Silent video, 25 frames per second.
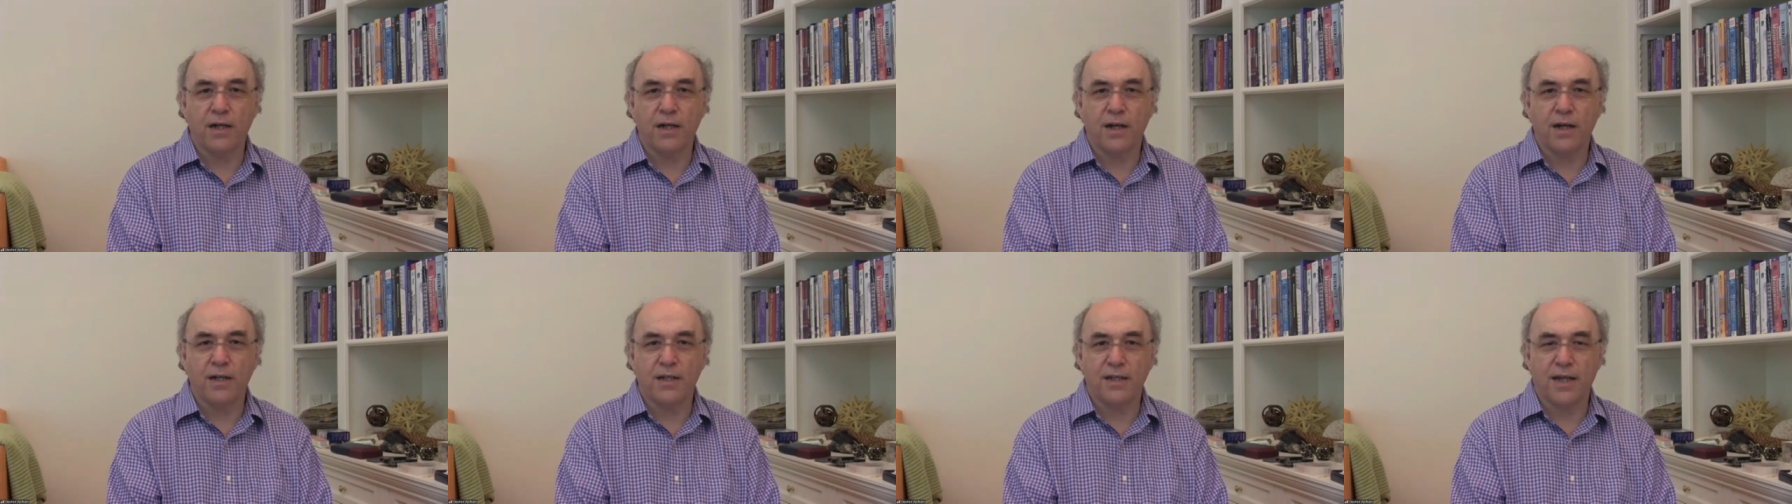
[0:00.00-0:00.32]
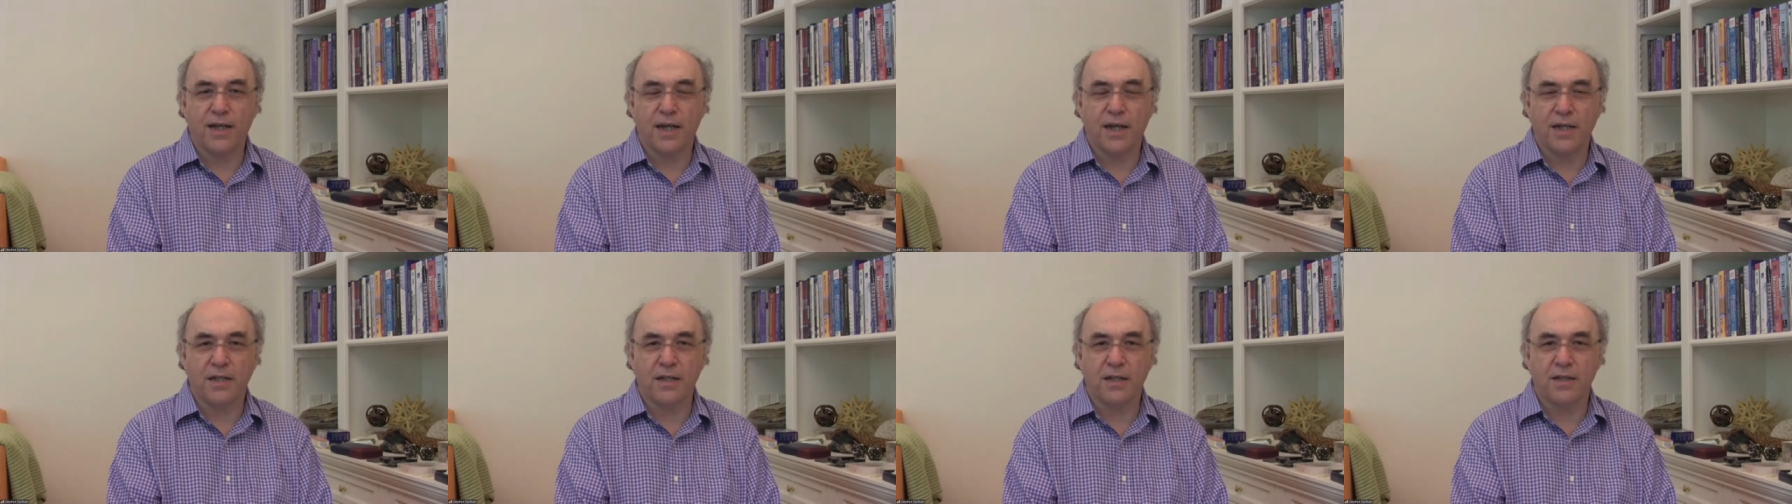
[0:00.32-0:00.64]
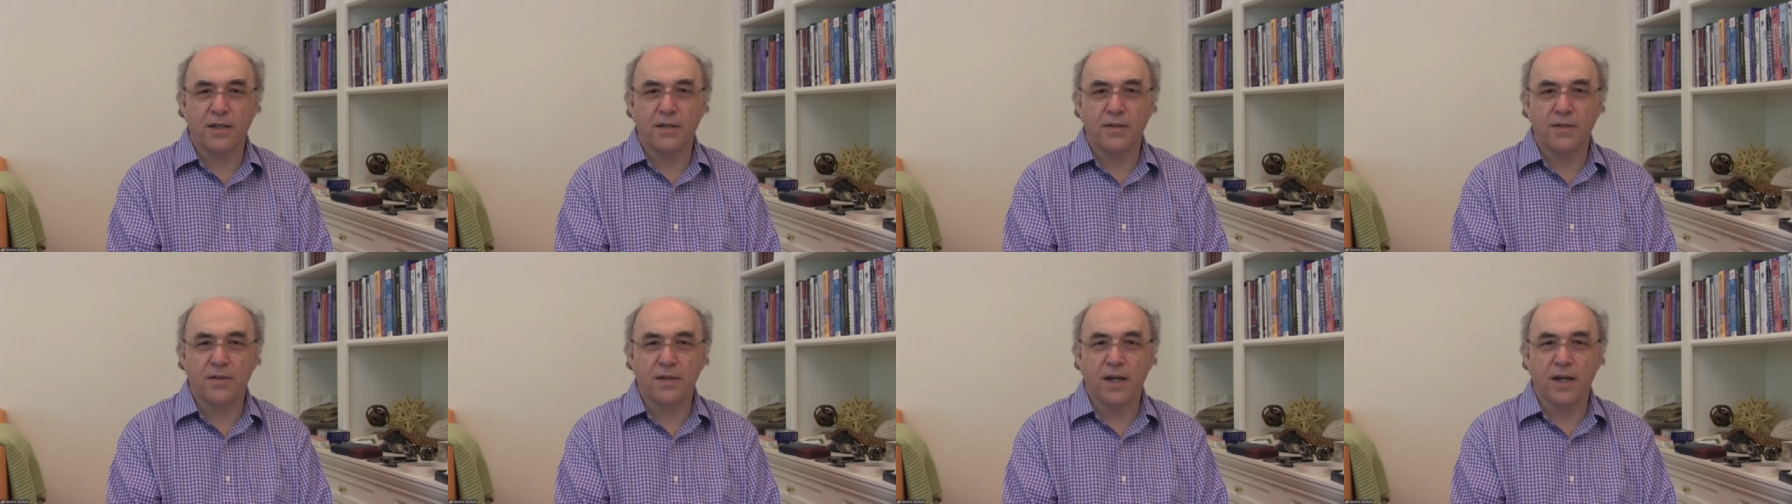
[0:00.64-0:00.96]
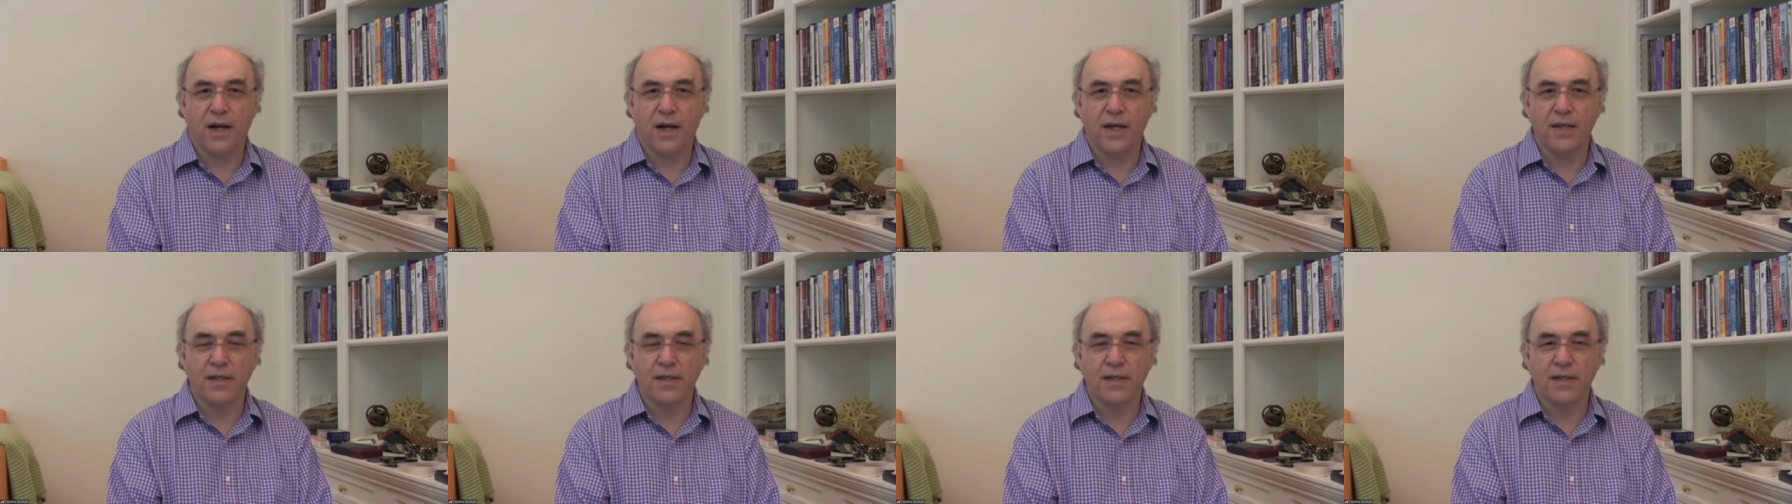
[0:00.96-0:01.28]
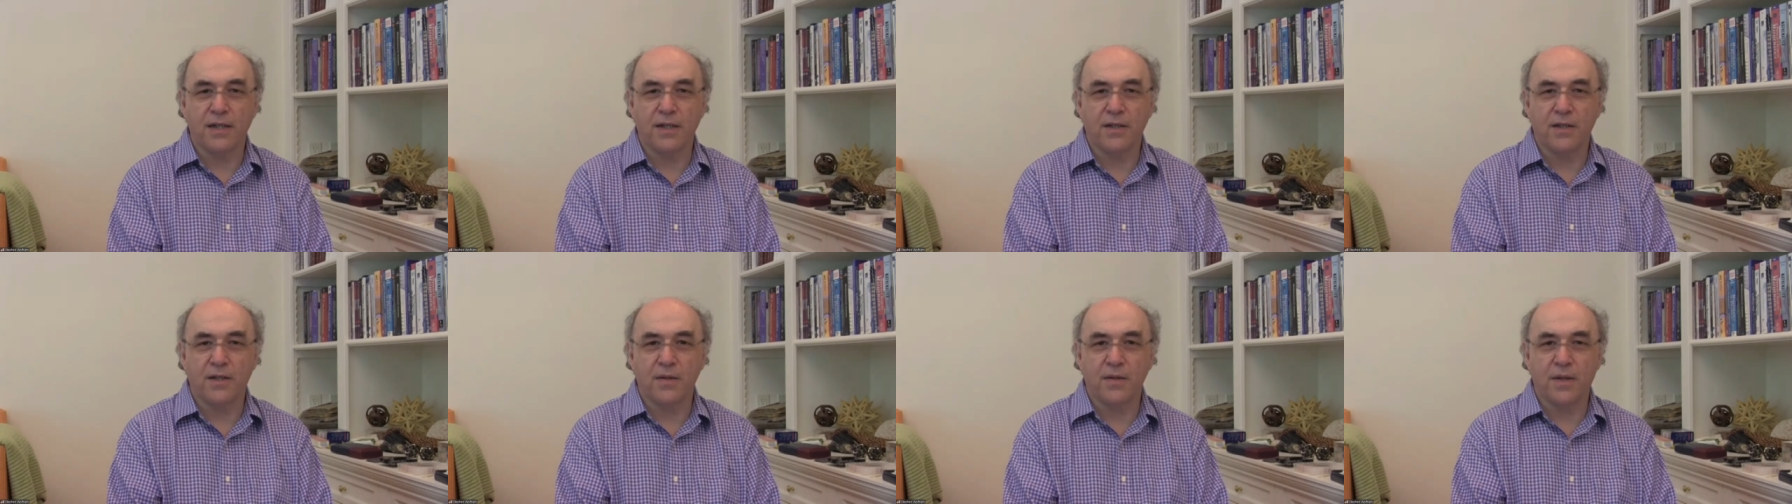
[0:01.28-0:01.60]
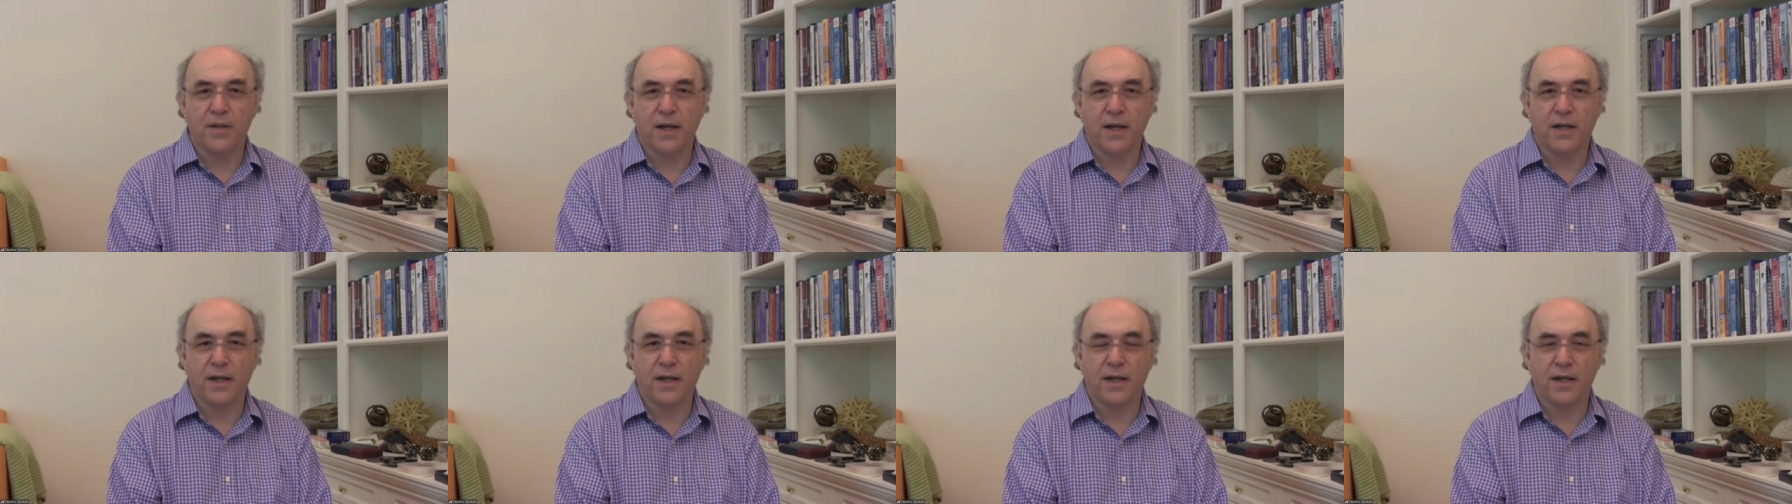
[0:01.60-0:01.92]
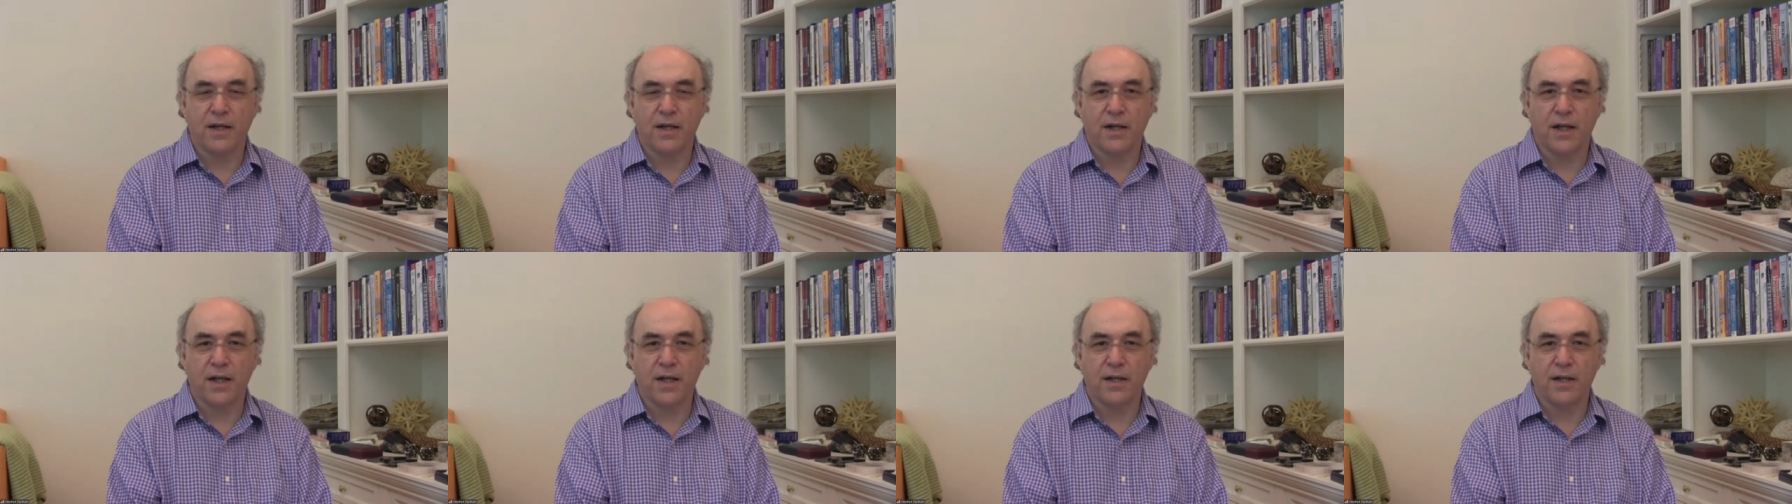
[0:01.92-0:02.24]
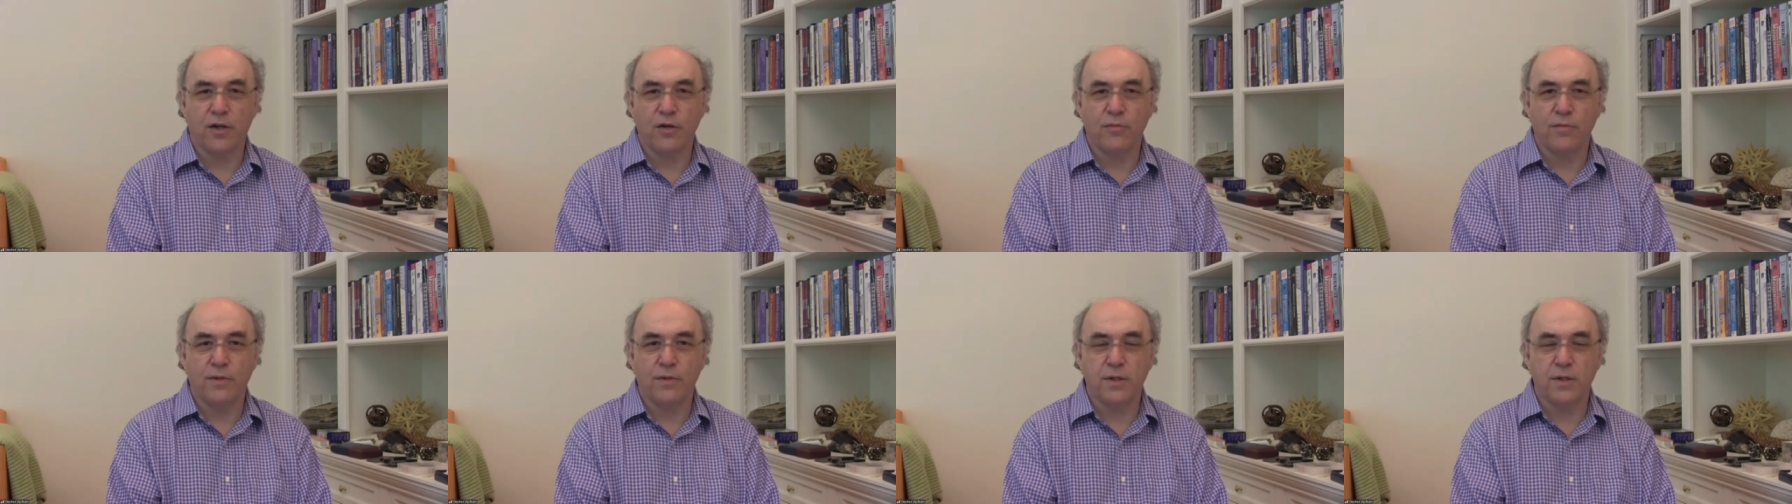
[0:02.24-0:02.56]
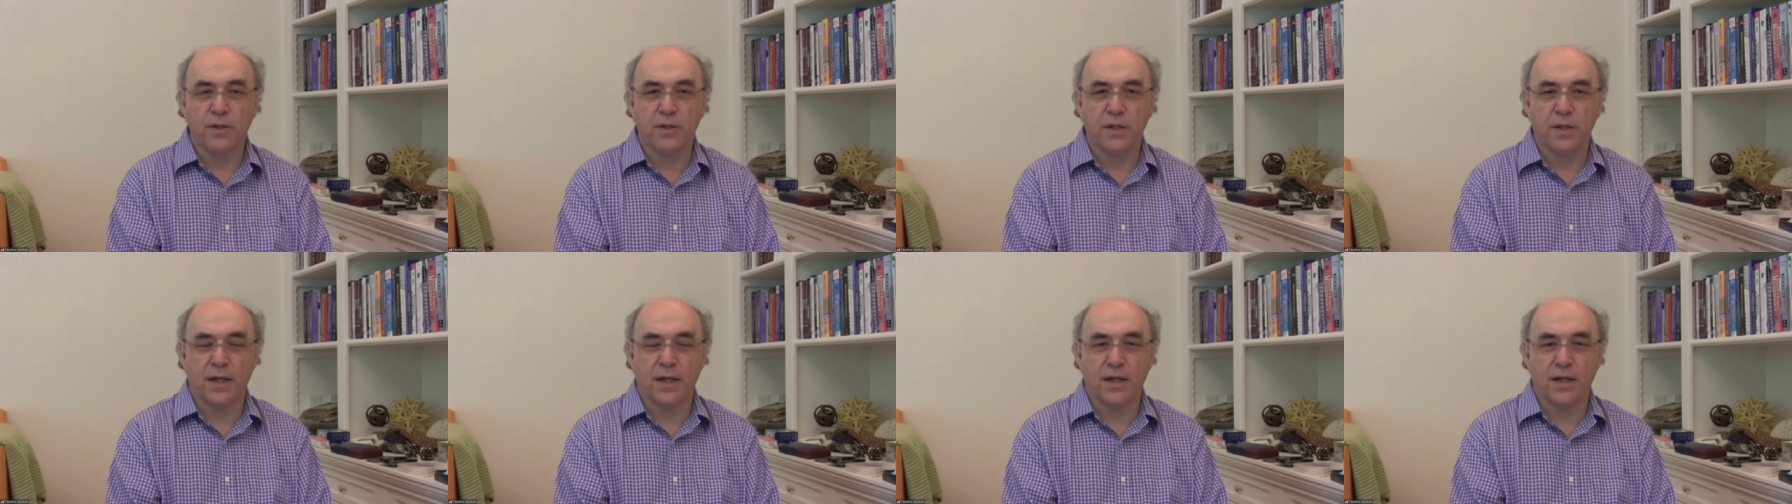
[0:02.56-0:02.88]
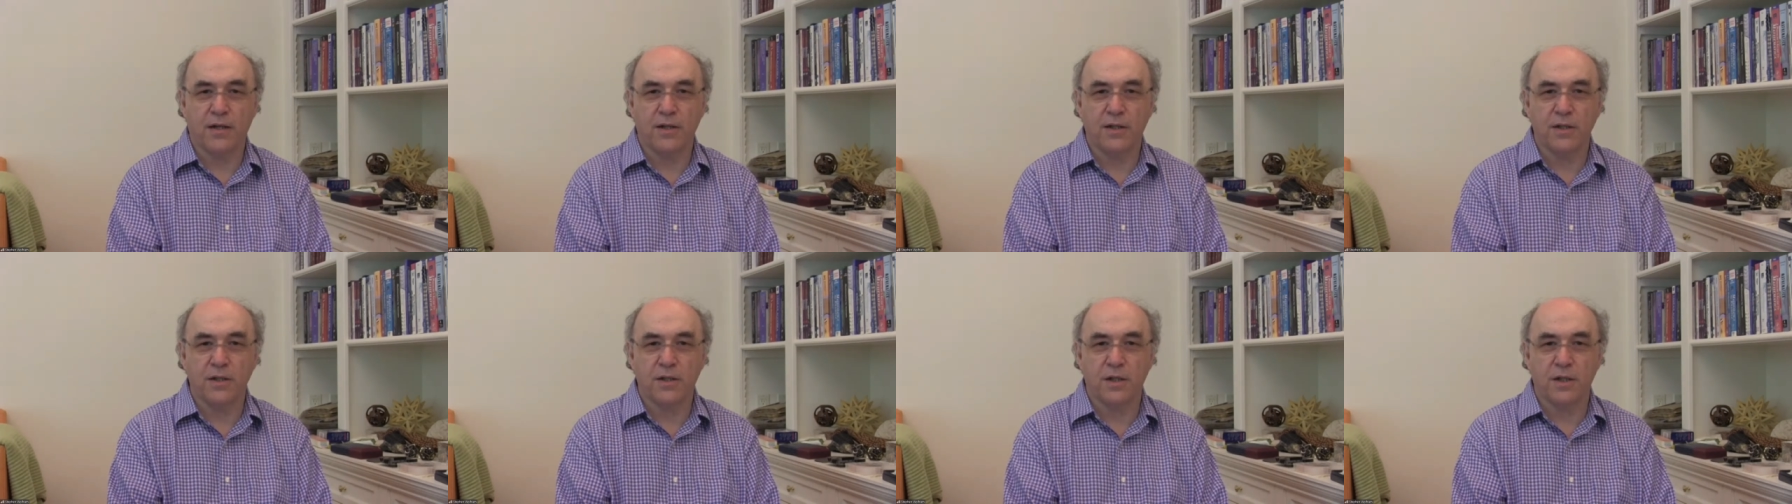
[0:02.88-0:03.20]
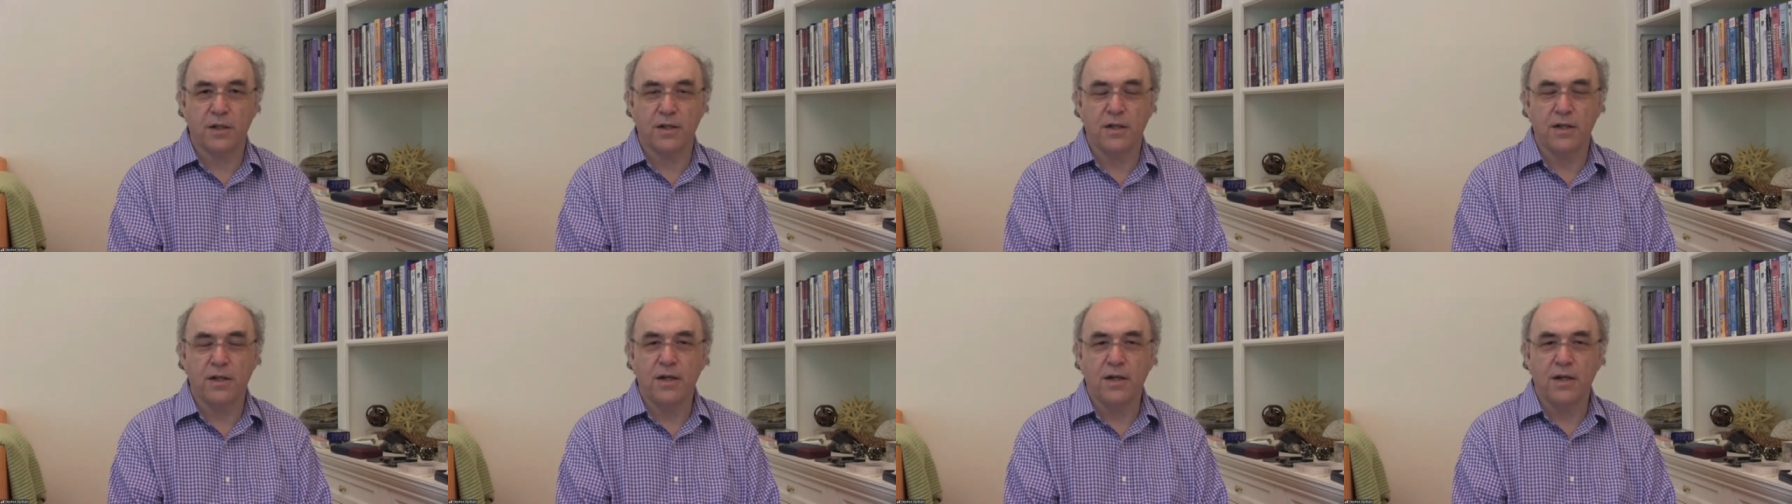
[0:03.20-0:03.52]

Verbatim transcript: and getting the idea that they're kind of like humans and they're going to